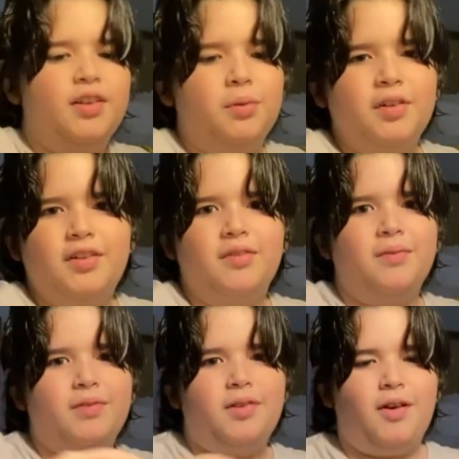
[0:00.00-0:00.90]
is really
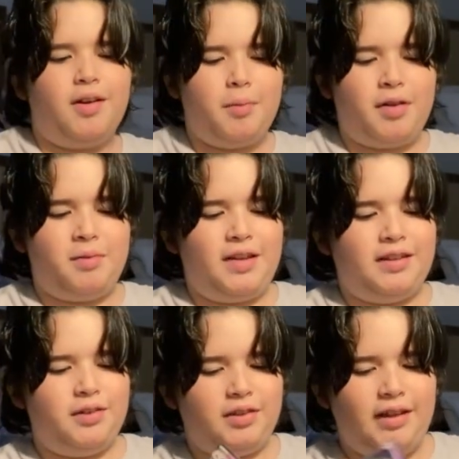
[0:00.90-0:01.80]
trying to make me get
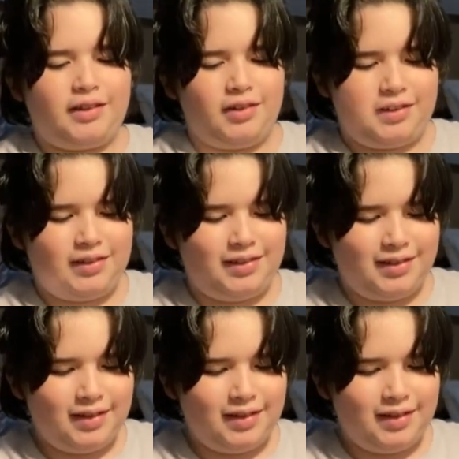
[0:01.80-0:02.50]
those electrics.